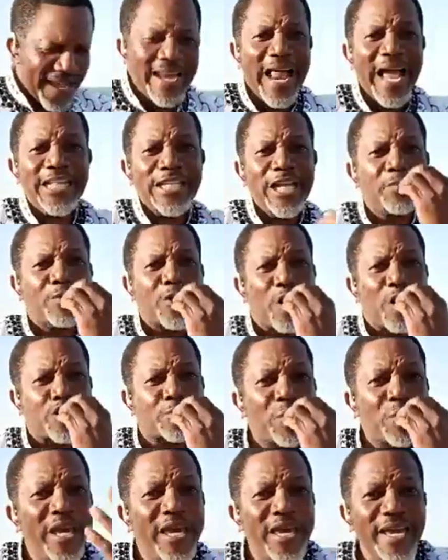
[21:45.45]
Let him to
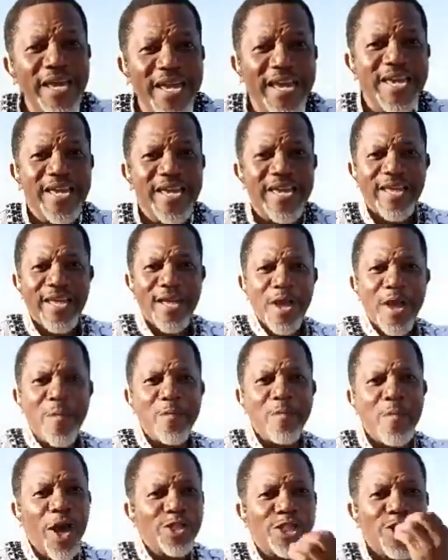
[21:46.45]
speak.
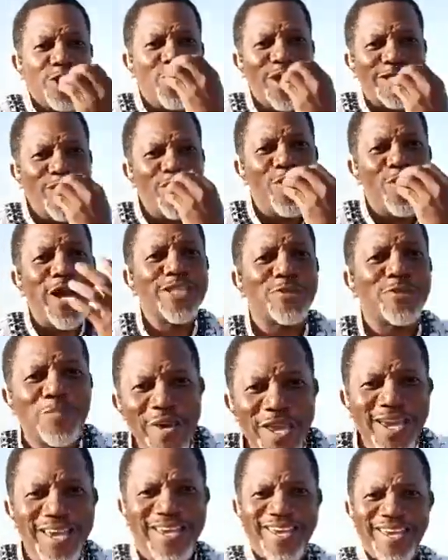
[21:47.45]
Must see what he wants to
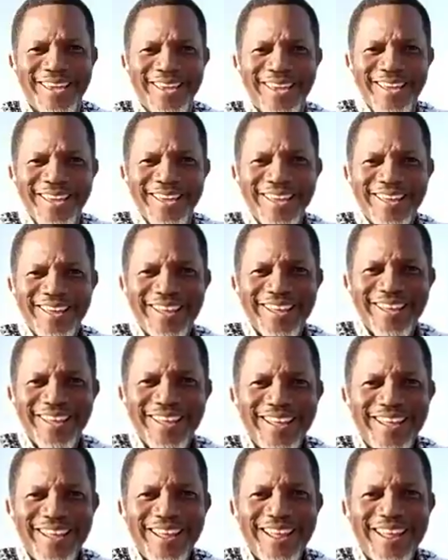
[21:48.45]
speak.
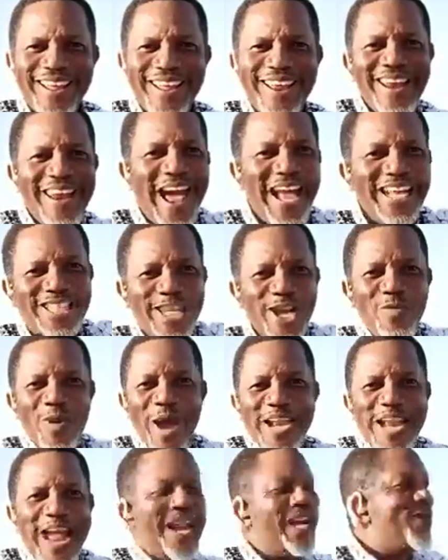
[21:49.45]
Let's see
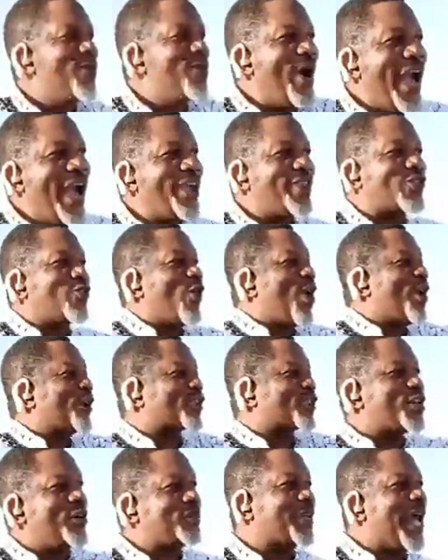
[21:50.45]
whether the way it
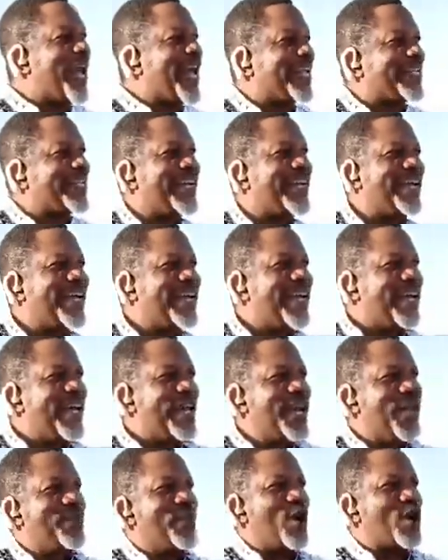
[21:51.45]
was created.
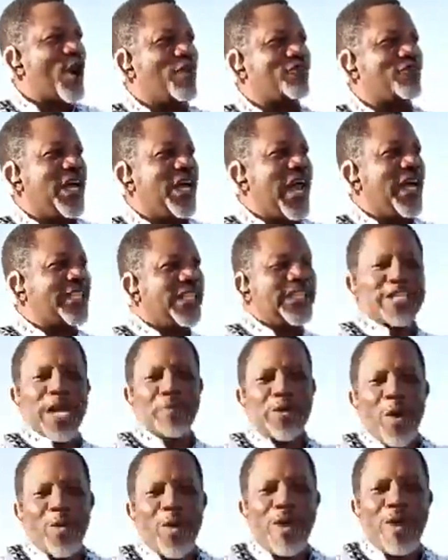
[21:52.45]
The book of Genesis
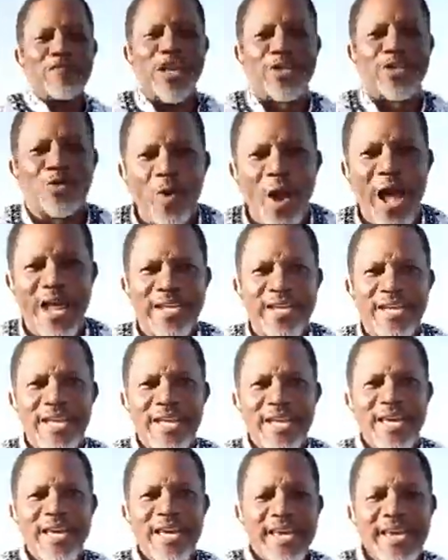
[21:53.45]
chapter 1 verse 1.
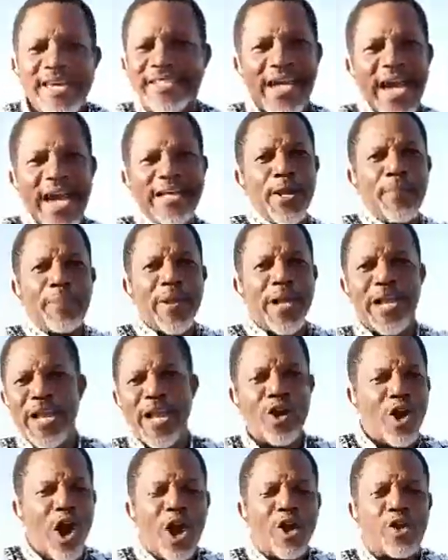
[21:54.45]
He said, in the
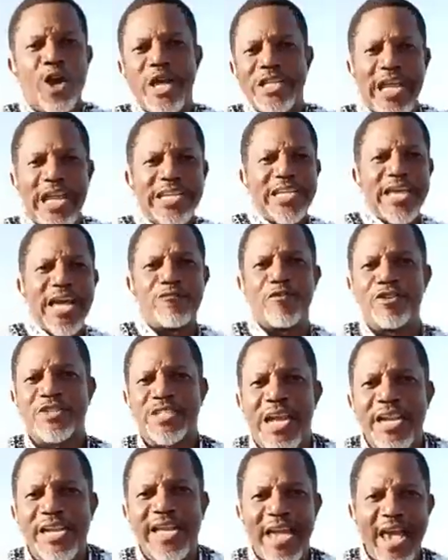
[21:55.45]
beginning God created the
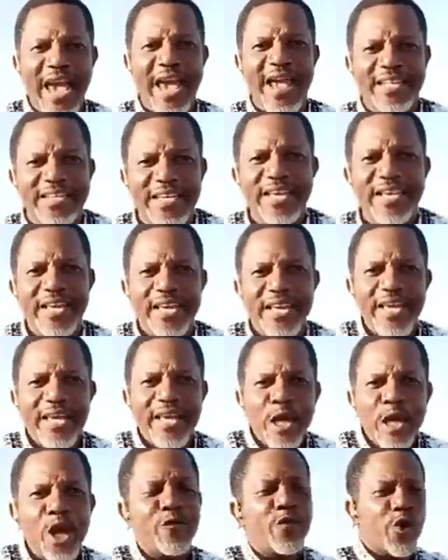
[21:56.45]
heavens and the
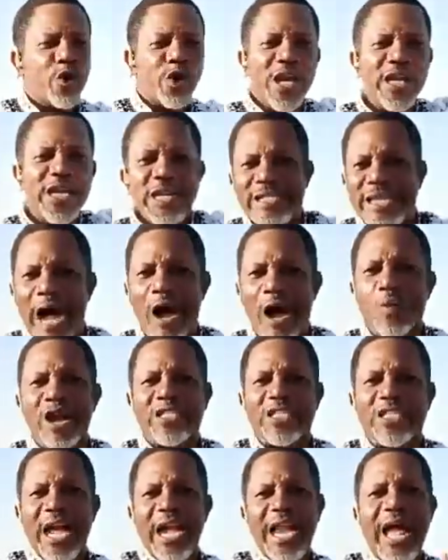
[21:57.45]
earth. If you read it down
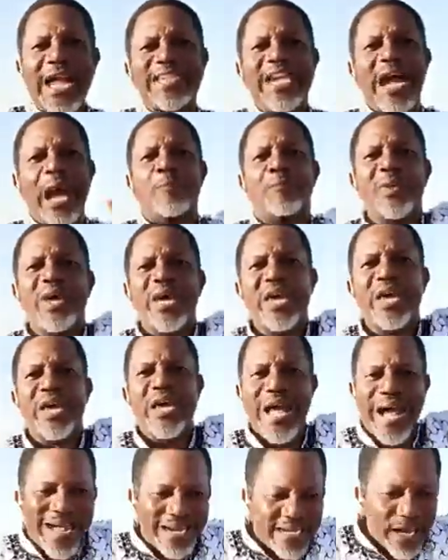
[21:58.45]
where he said, let there
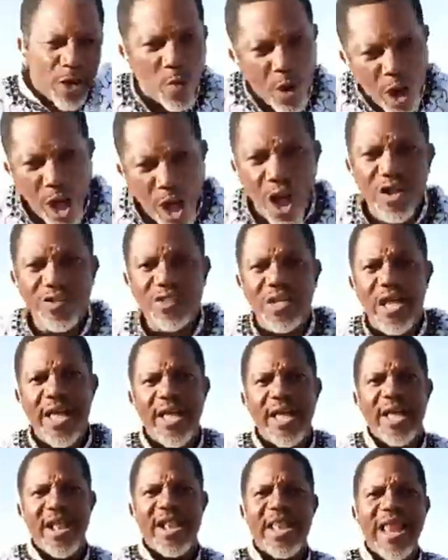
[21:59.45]
be, and there was,
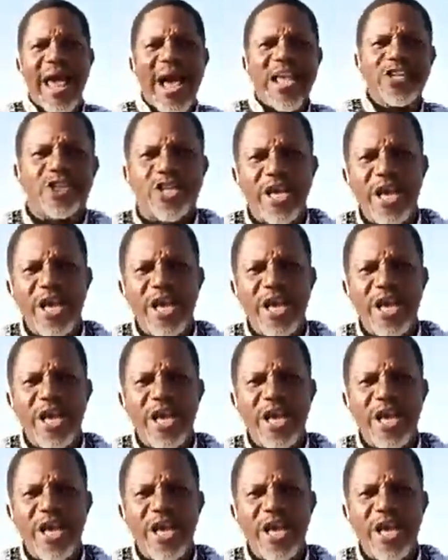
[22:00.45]
let's